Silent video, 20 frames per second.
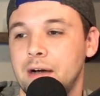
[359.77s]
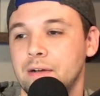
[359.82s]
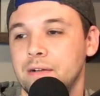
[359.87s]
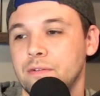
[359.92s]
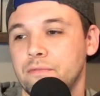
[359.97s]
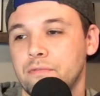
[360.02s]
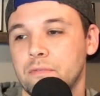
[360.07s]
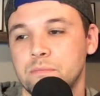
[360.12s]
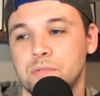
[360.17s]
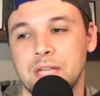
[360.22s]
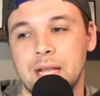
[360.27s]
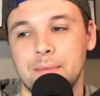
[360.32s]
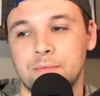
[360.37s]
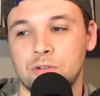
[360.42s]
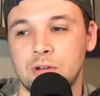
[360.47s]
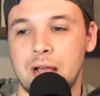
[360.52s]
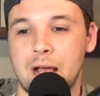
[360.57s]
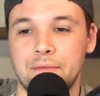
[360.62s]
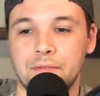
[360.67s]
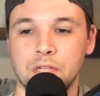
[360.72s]
From Sam
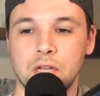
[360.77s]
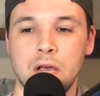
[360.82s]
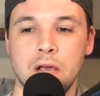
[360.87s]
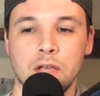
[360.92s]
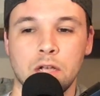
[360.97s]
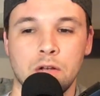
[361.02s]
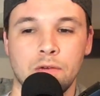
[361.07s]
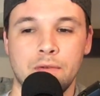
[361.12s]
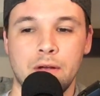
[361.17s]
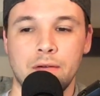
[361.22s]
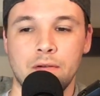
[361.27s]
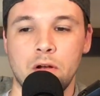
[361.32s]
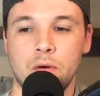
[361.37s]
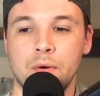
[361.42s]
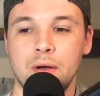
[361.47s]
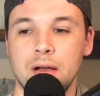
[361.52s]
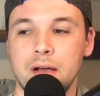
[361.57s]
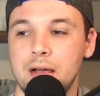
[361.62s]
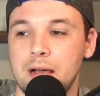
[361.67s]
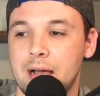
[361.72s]
Travis, Guerrero,
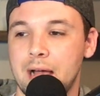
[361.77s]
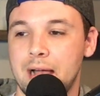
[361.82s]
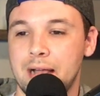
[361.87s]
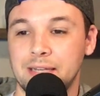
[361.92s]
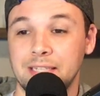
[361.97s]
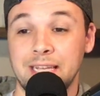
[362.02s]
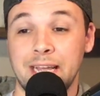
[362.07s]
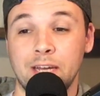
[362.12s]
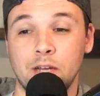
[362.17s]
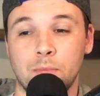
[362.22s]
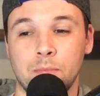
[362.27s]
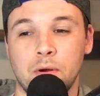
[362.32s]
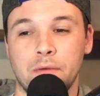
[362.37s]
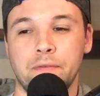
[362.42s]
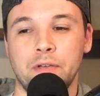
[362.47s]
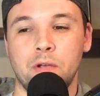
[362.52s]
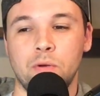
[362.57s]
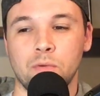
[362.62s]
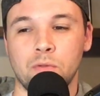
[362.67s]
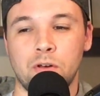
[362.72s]
and Daniel
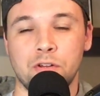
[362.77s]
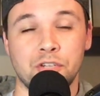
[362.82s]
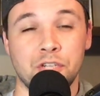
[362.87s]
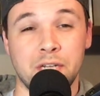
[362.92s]
Murphy, who launched